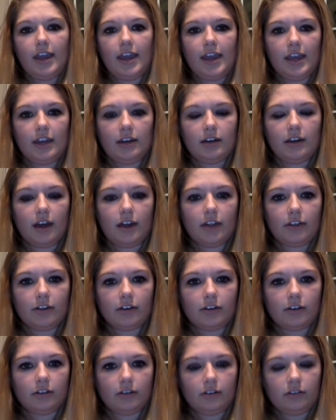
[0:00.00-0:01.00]
In
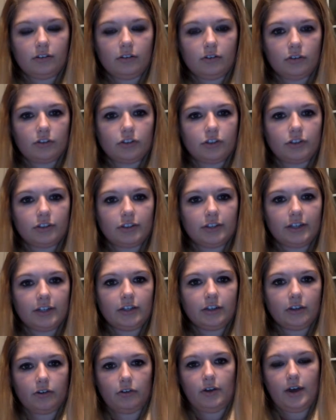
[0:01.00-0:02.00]
other cultures, I
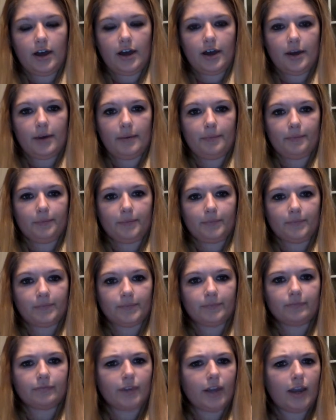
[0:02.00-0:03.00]
know
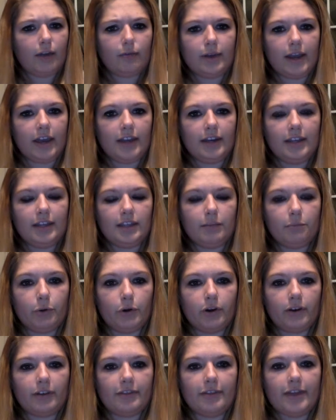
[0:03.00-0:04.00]
I read in the
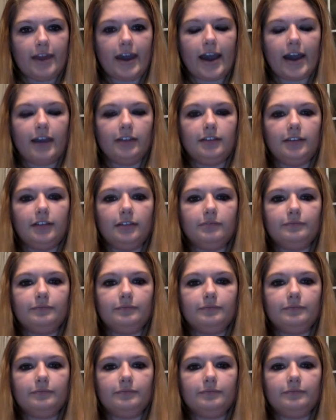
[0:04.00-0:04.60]
book that